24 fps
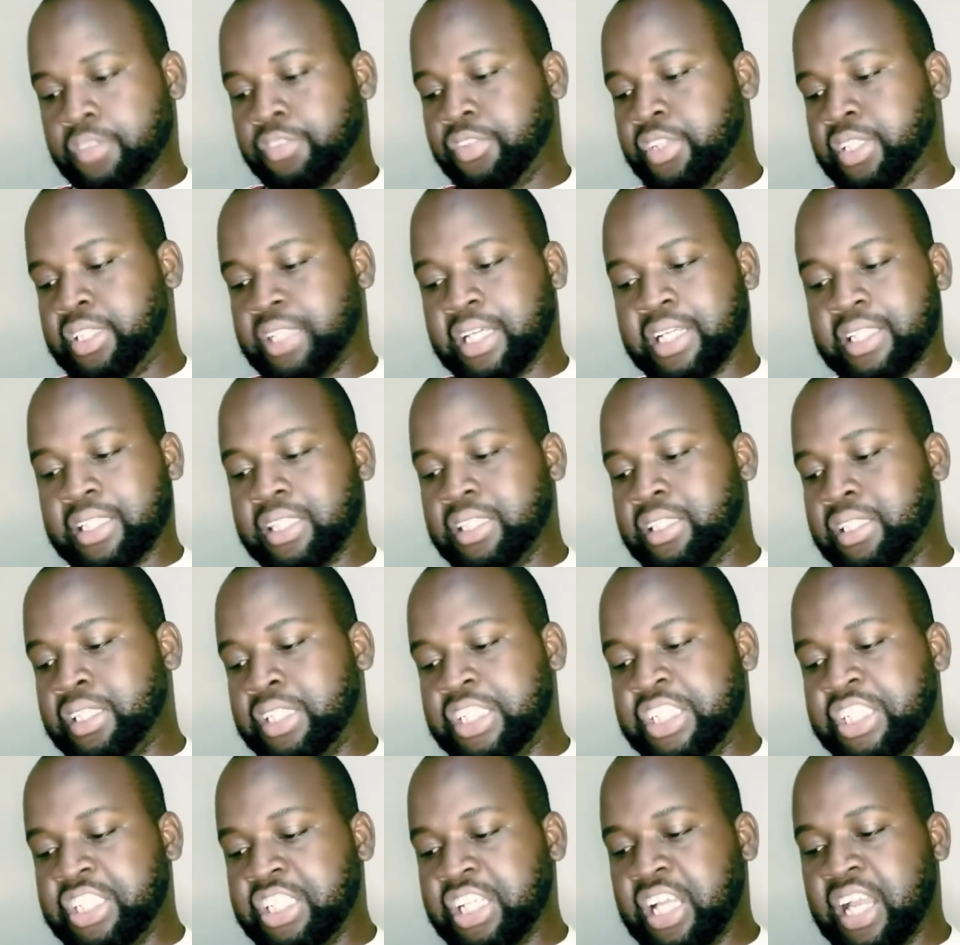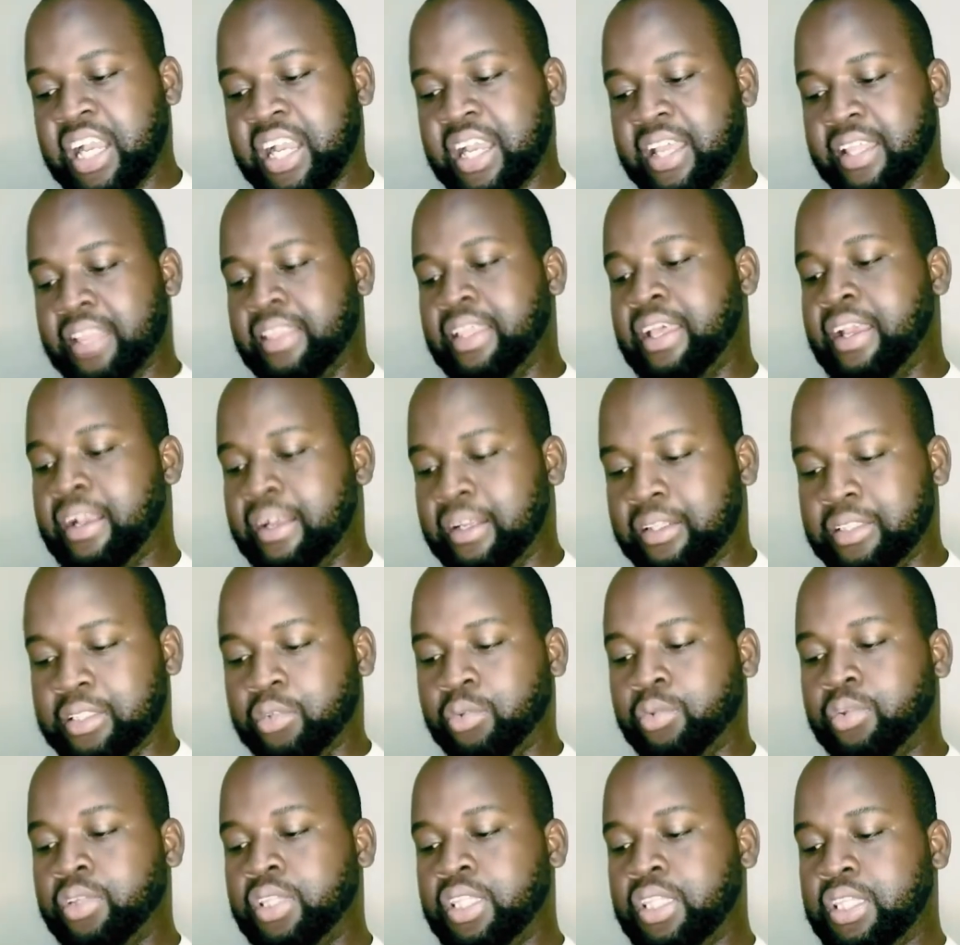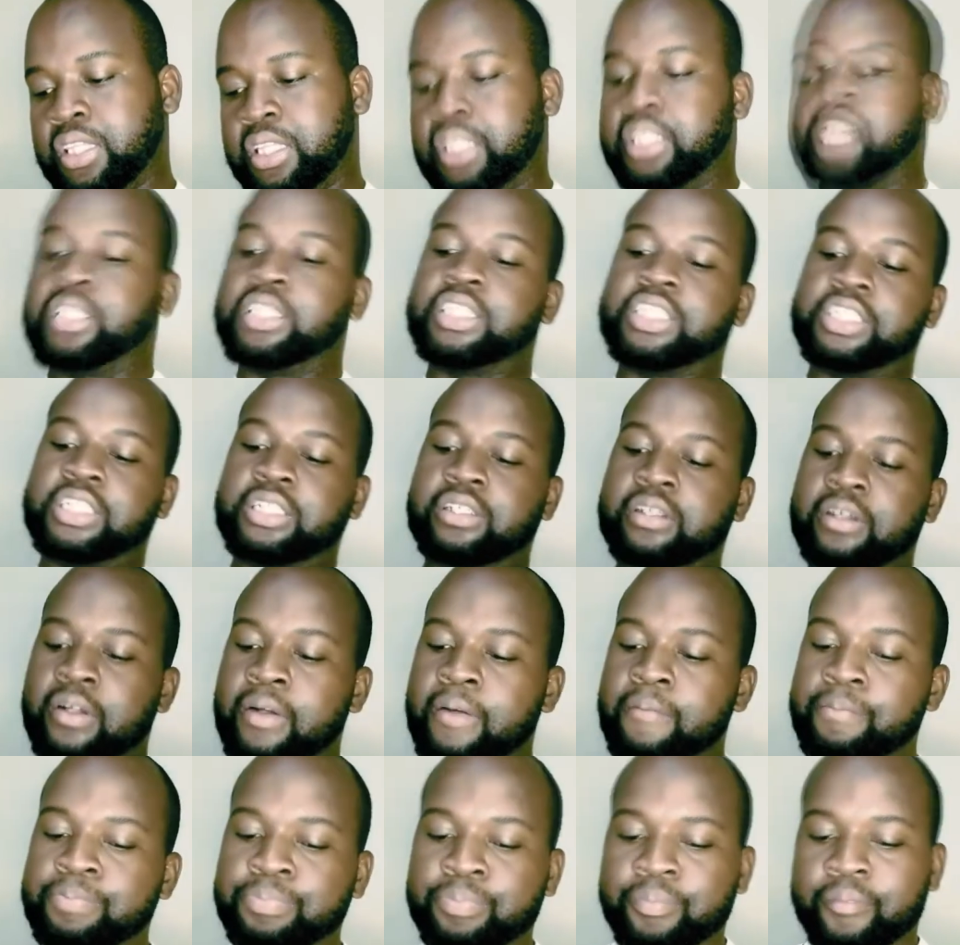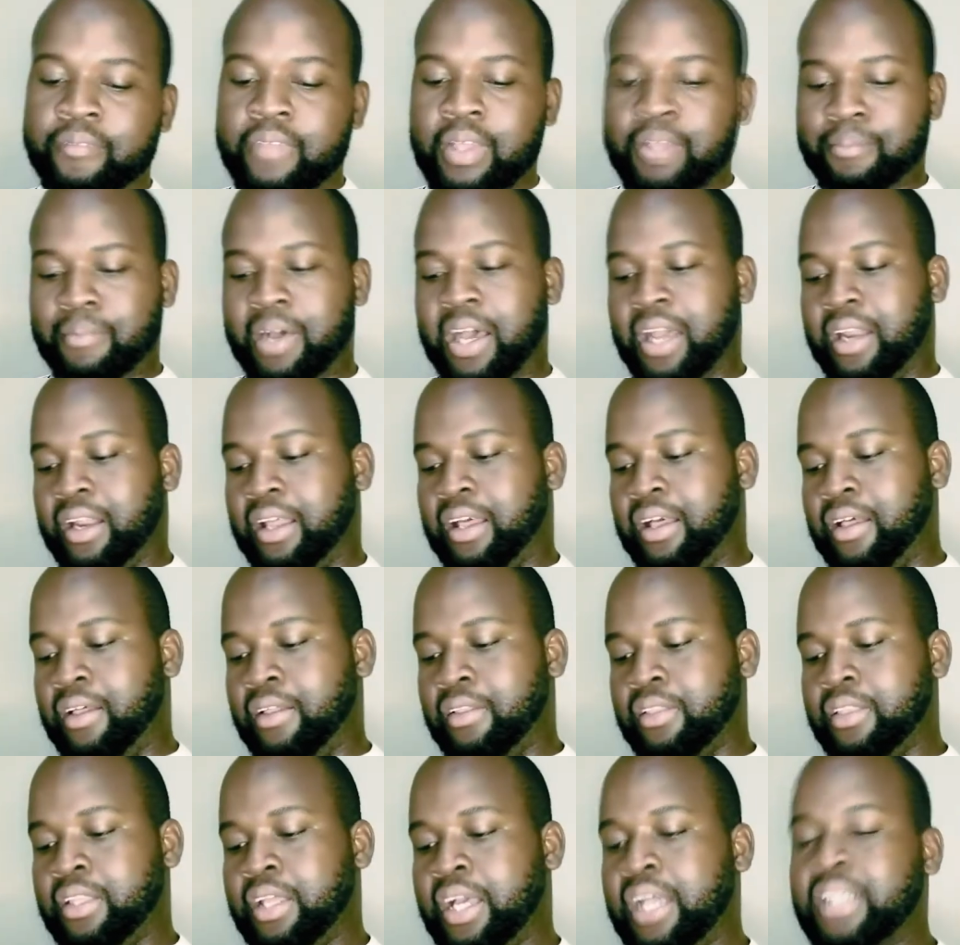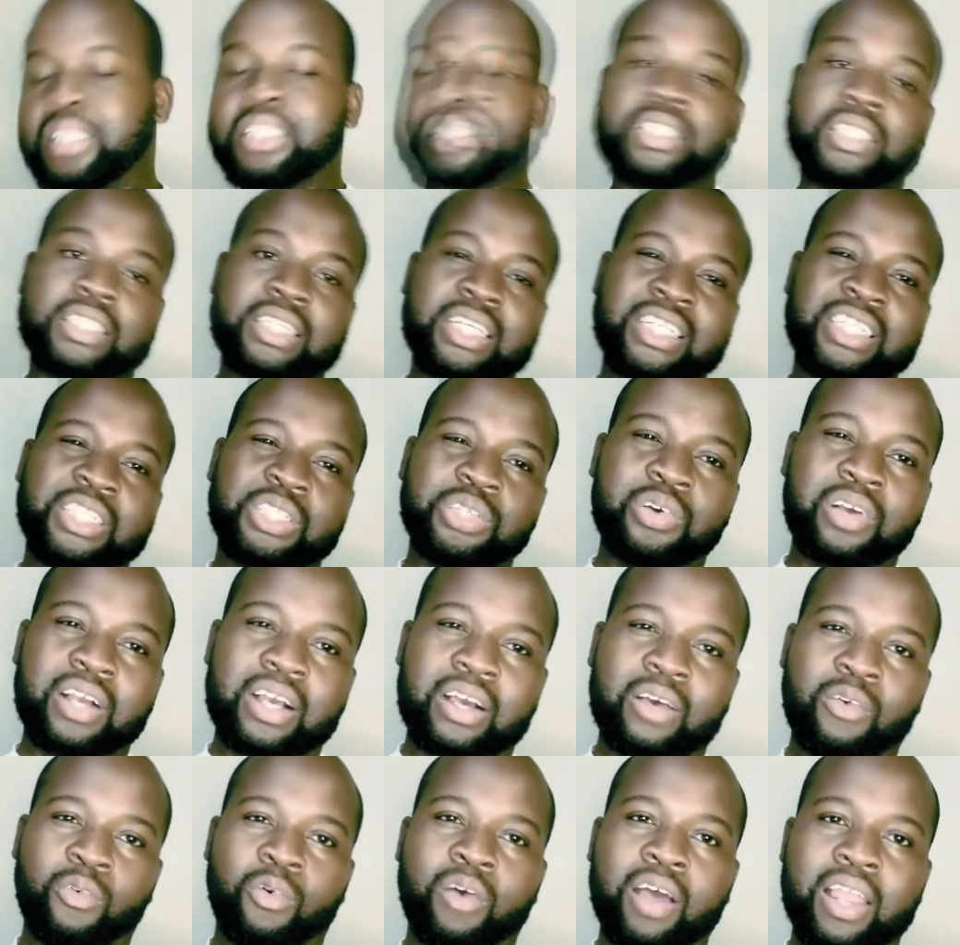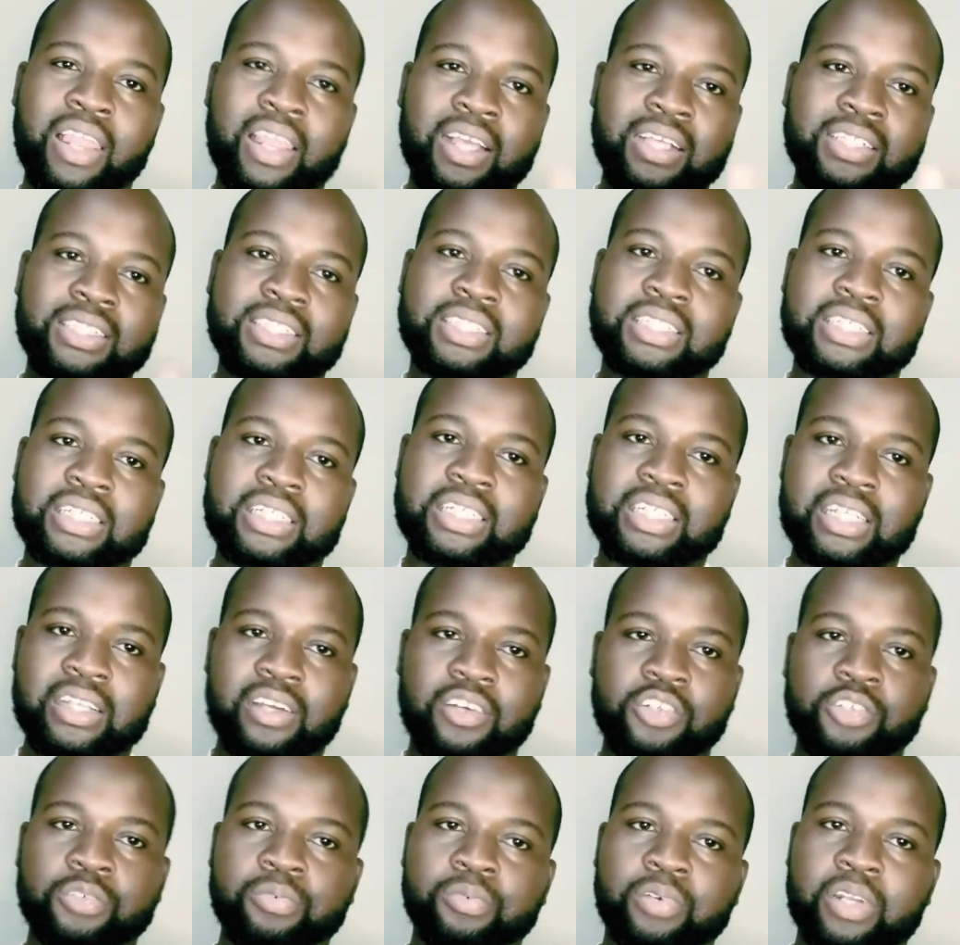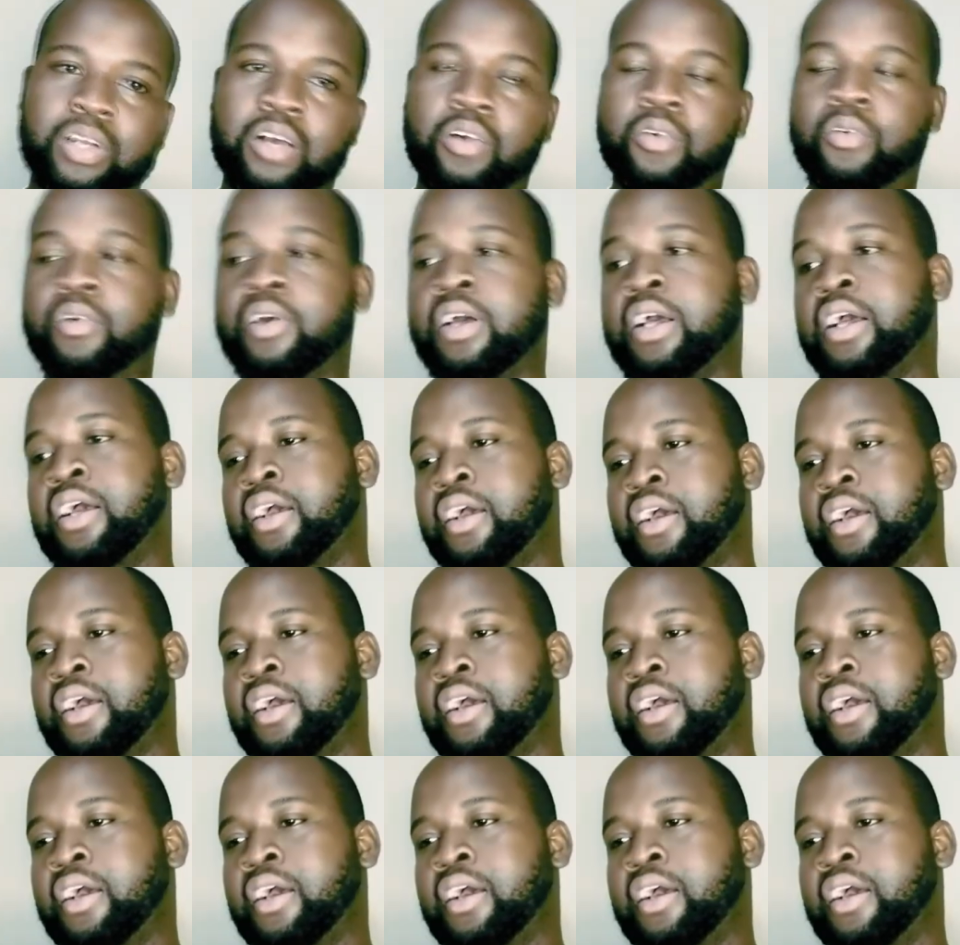if it's that the decision yanga yi teka it's a good decision mara ti-artist ta Xitsonga one last thing xi na wu xivulaka